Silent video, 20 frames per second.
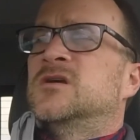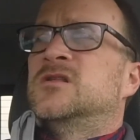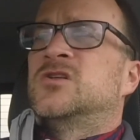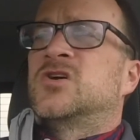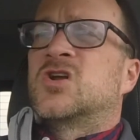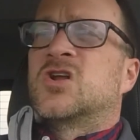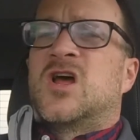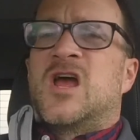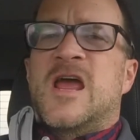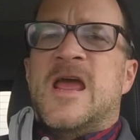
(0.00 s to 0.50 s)

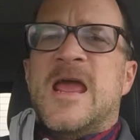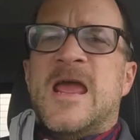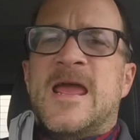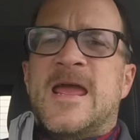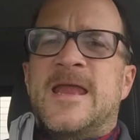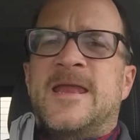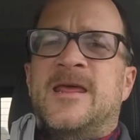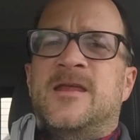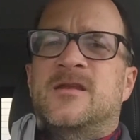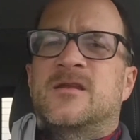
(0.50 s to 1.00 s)
They're gonna
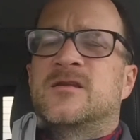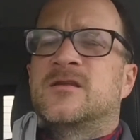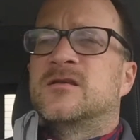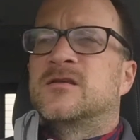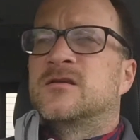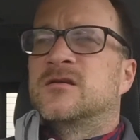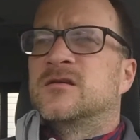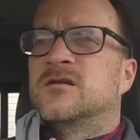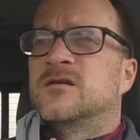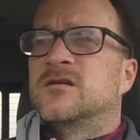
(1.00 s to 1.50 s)
hate it,
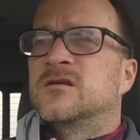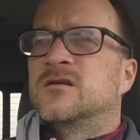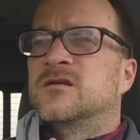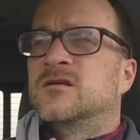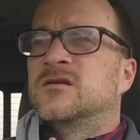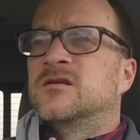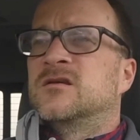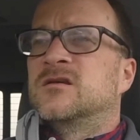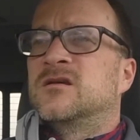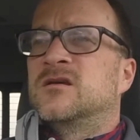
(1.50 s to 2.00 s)

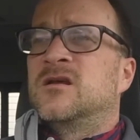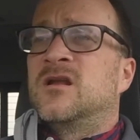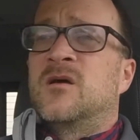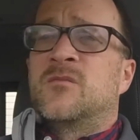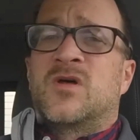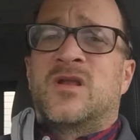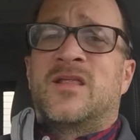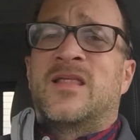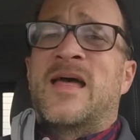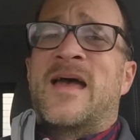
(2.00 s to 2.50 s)
and
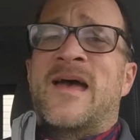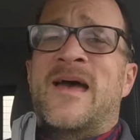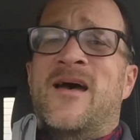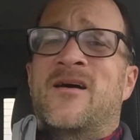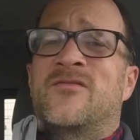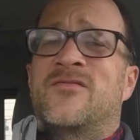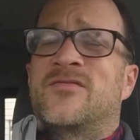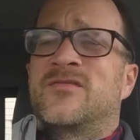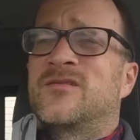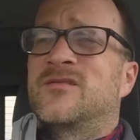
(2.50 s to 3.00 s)
I'm gonna
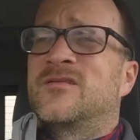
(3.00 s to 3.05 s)
laugh.